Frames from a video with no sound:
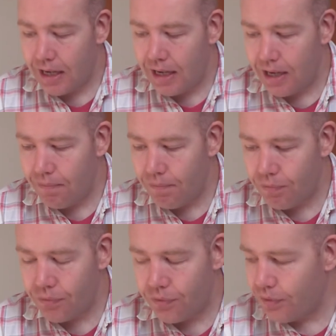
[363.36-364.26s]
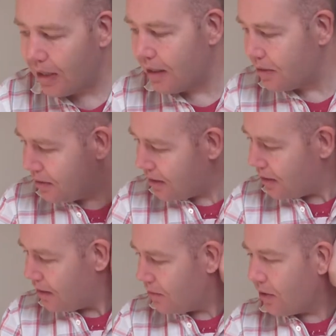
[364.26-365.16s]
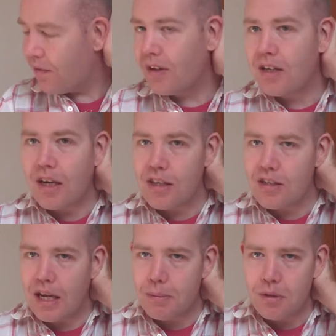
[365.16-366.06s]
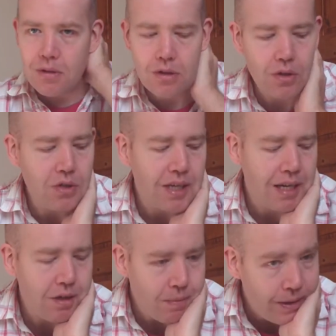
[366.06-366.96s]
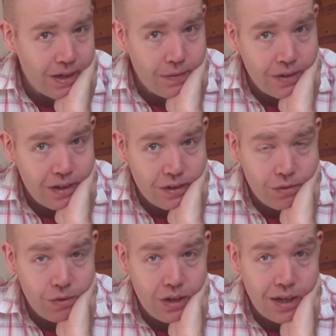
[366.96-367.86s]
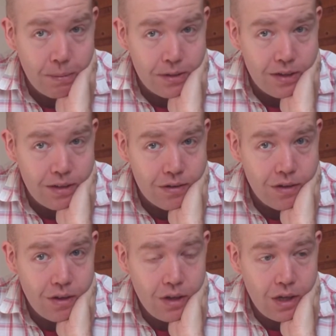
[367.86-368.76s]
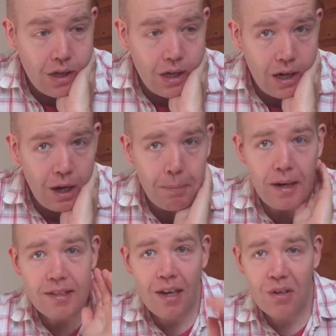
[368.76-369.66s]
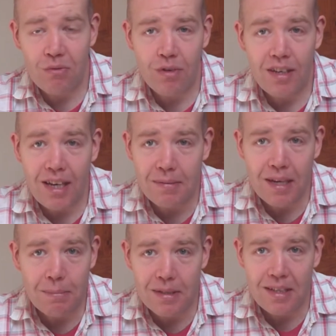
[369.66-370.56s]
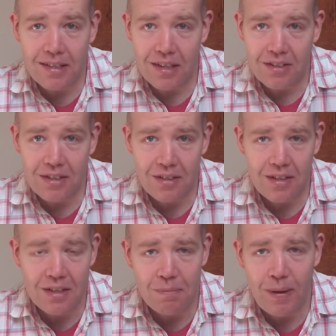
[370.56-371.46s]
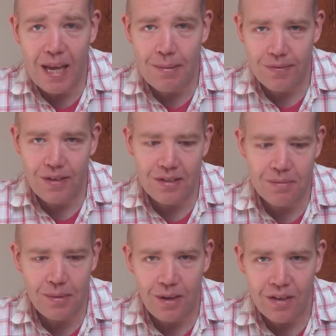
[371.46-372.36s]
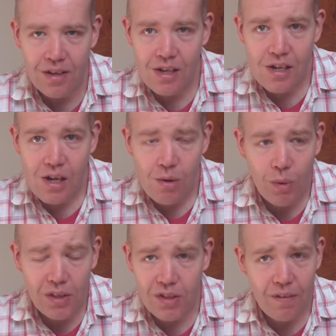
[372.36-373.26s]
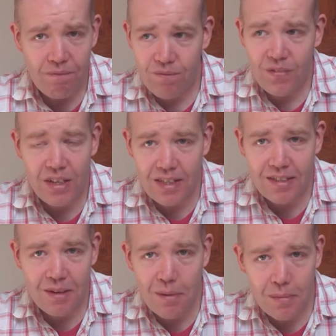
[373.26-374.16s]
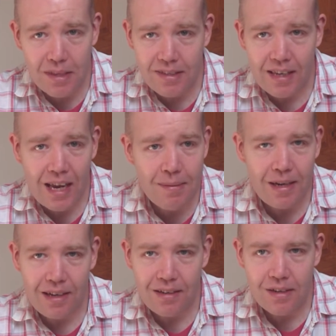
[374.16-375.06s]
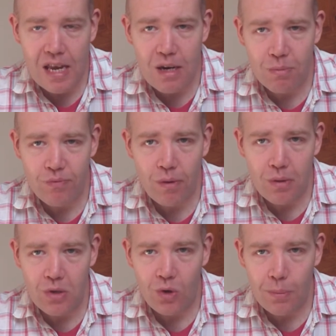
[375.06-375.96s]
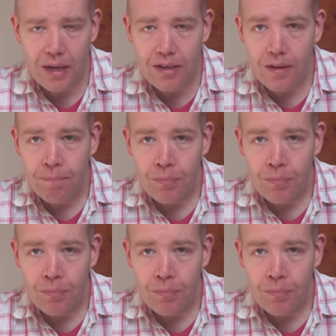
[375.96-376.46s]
What else is there? I'm trying to think. God, there's absolutely tons of games I've played over the years that really got on my tits. A lot of PlayStation 3 games get on my tits actually, because I tend to play them at first and be like, what the are they doing with this game, you know, and end up throwing the joypad.